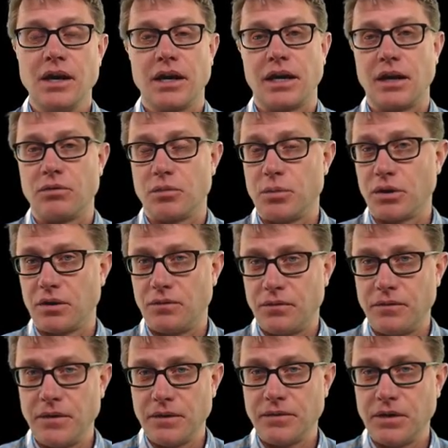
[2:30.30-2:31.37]
Again, we're putting
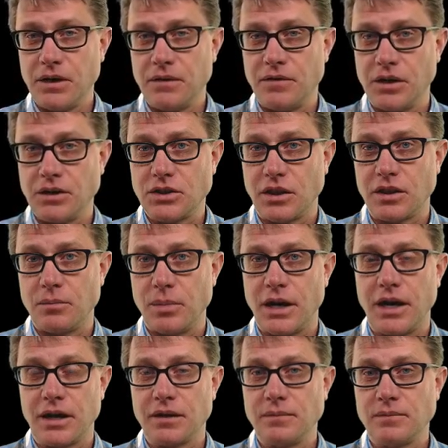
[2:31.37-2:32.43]
50 of each on the
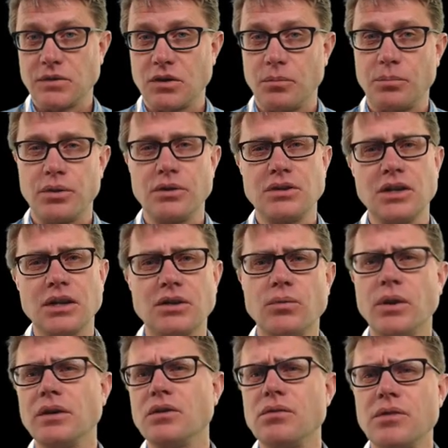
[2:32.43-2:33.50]
bottom. So predict
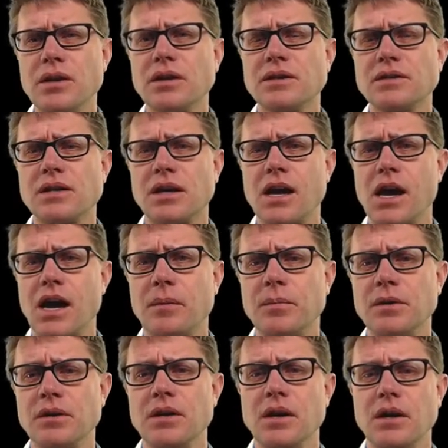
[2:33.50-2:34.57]
what you think is going to
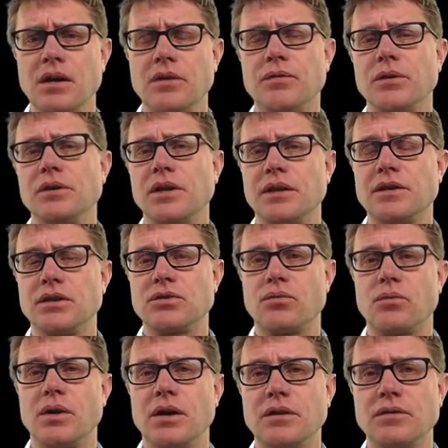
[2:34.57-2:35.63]
happen if we let this
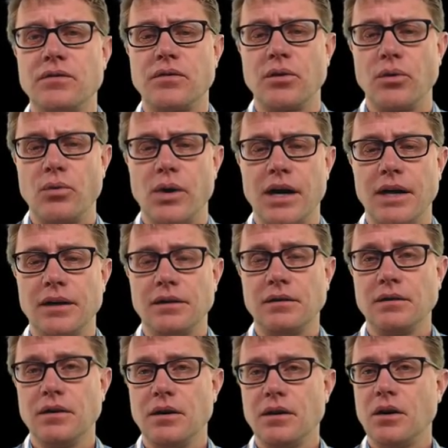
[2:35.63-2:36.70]
run for a while.
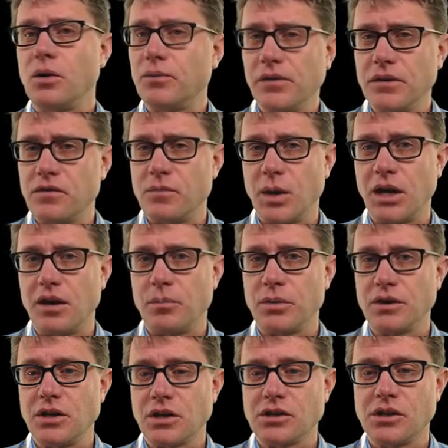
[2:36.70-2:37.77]
Hopefully you've made a
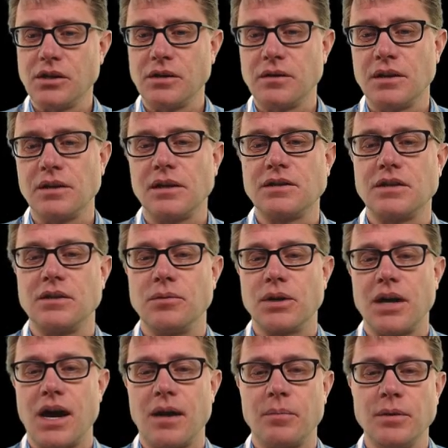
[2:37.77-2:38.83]
prediction and let's see what
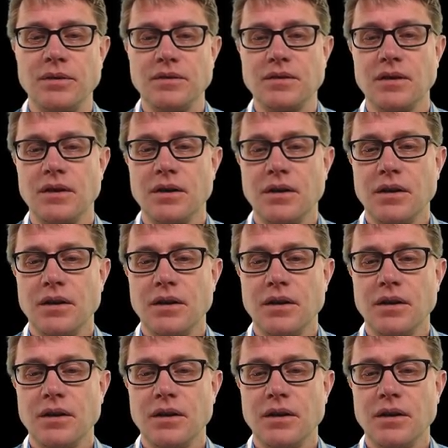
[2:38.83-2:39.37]
happens.